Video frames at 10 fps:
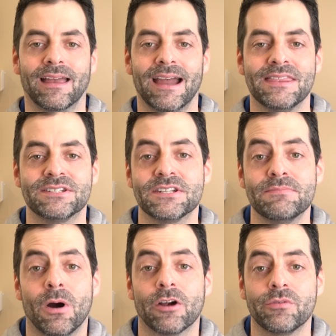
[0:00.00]
Hi, this
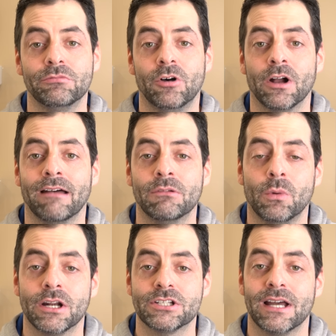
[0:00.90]
is Mark from
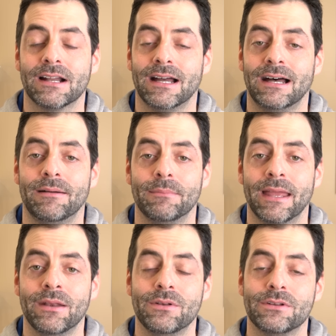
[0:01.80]
LongIslandWatch.com,
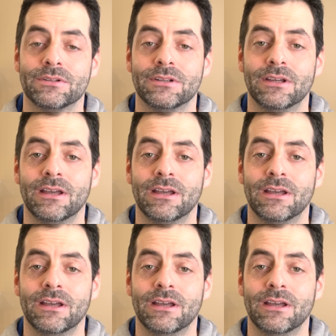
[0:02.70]
and